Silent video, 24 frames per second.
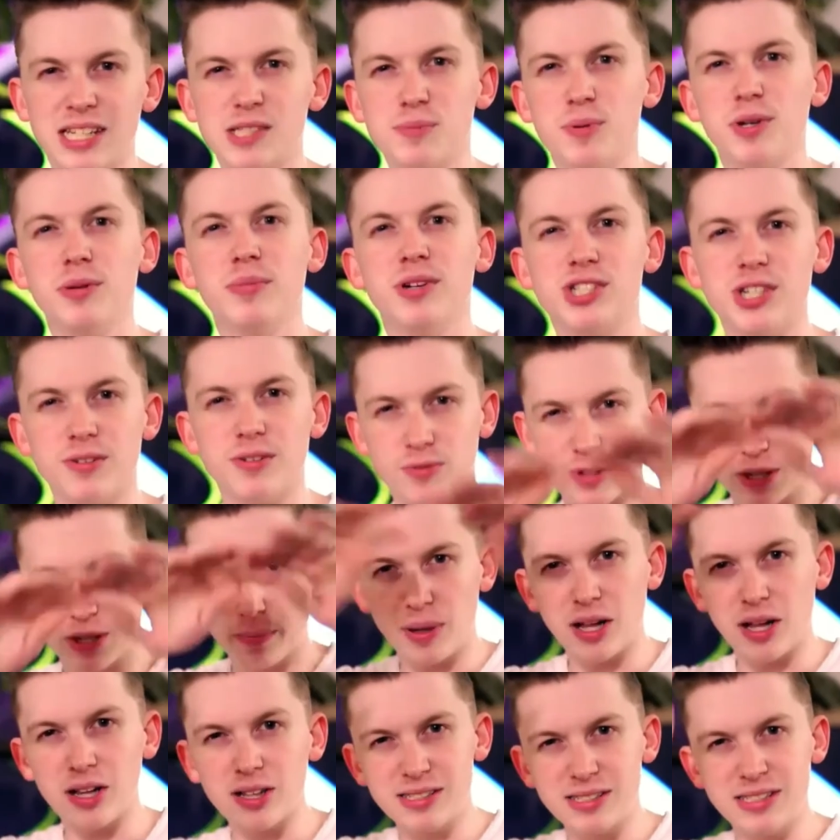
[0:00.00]
So that's pretty much it for the
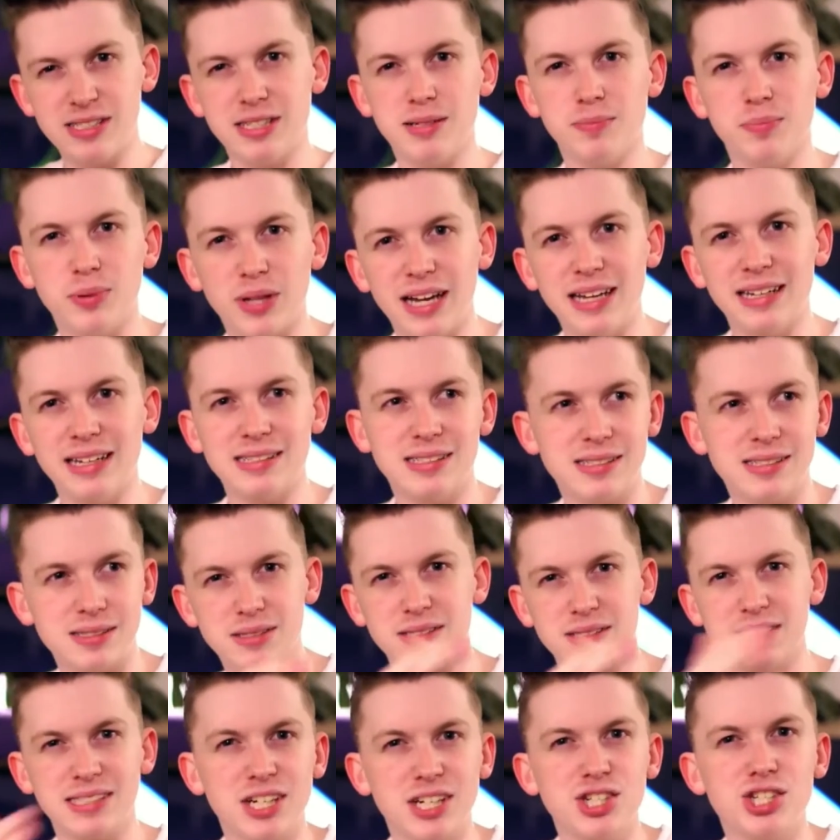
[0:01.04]
policy compliance,
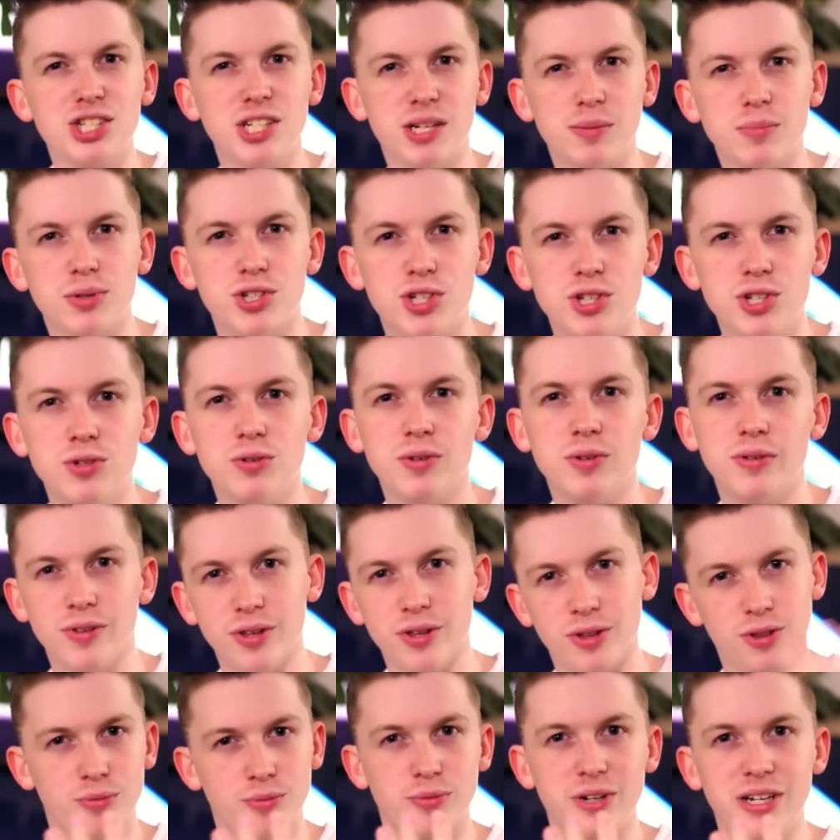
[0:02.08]
section number 2 of
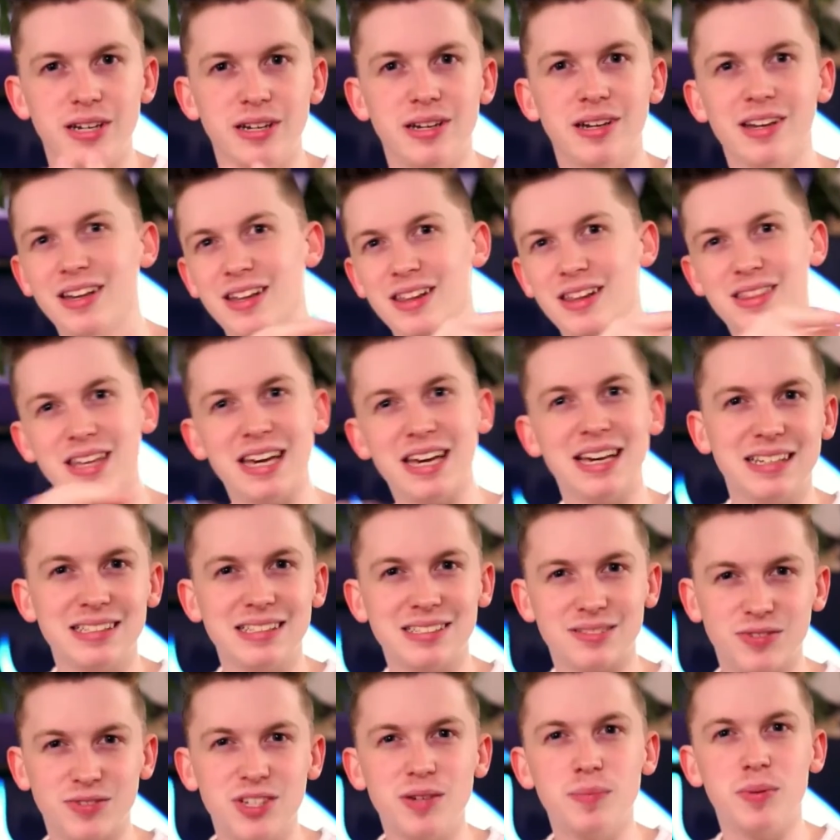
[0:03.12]
the 3
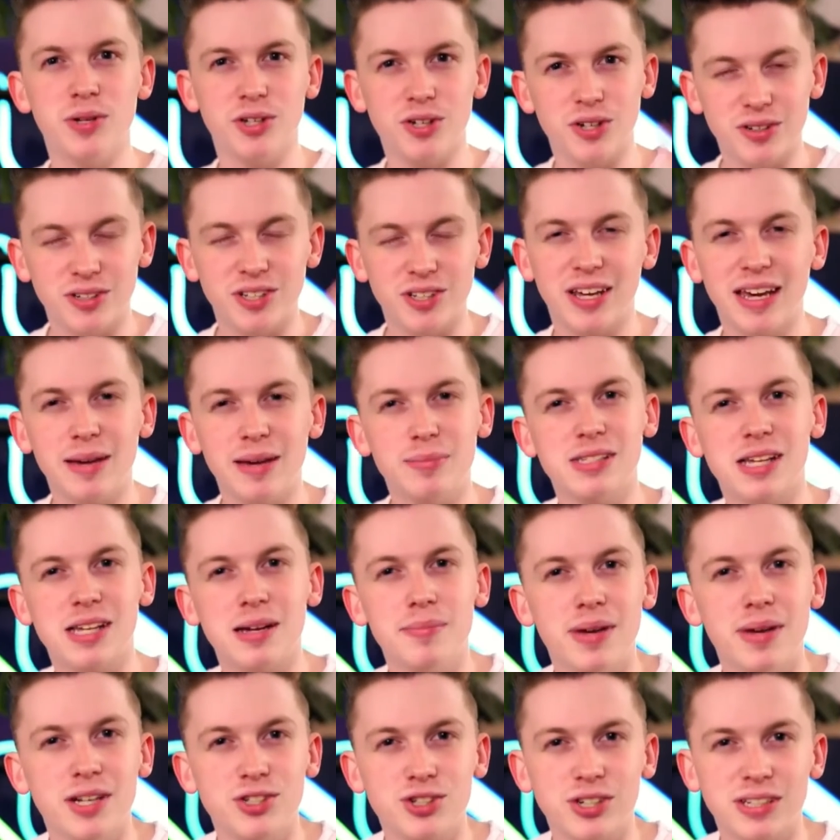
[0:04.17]
things of keeping your
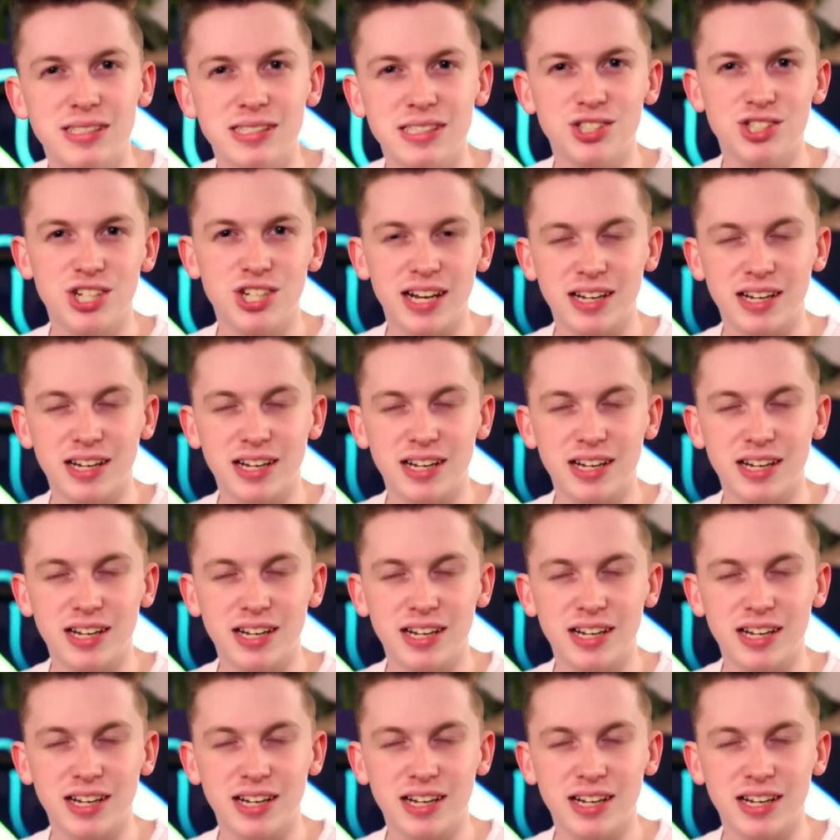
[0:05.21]
Amazon metrics in